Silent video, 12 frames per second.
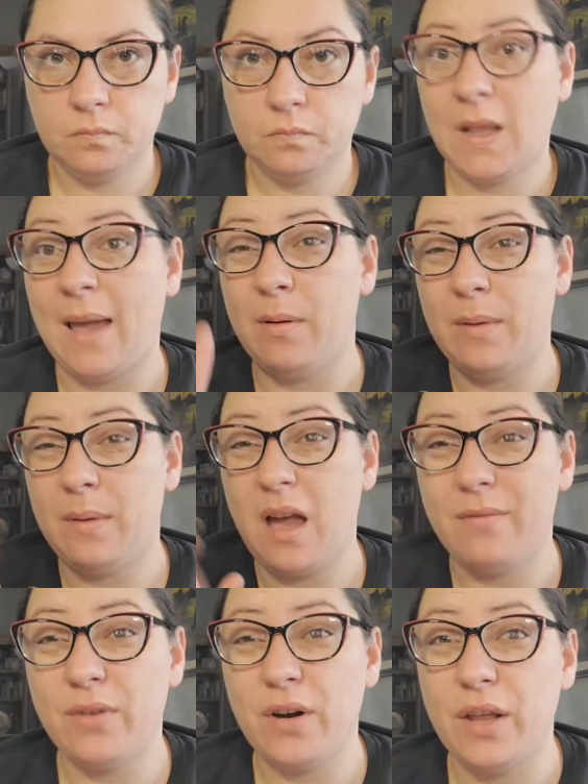okay, I'm going to be
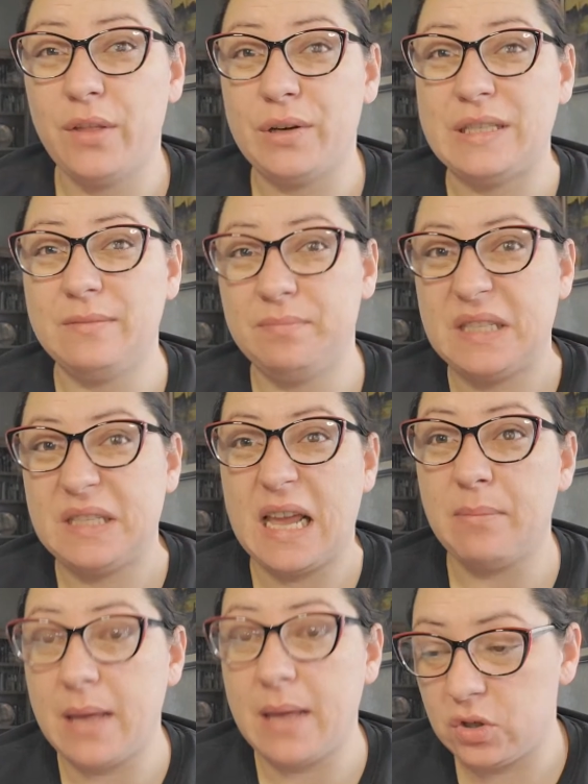on for another
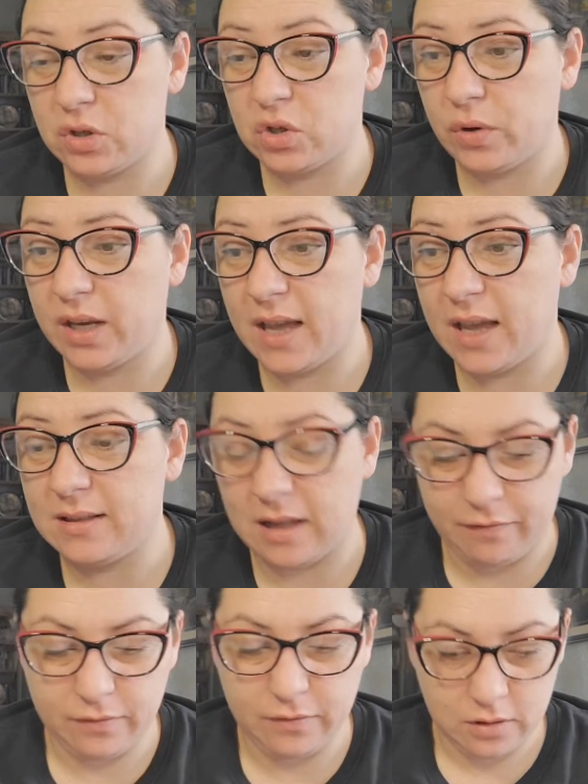10 minutes showing you guys
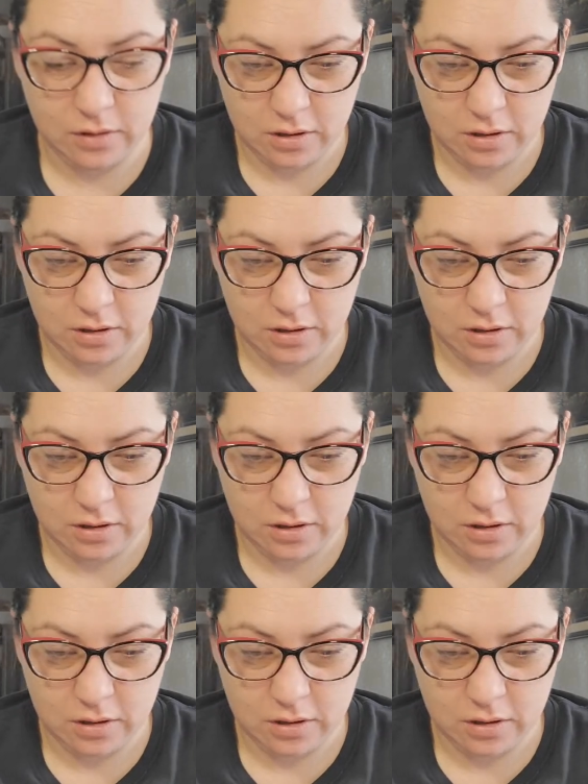stuff.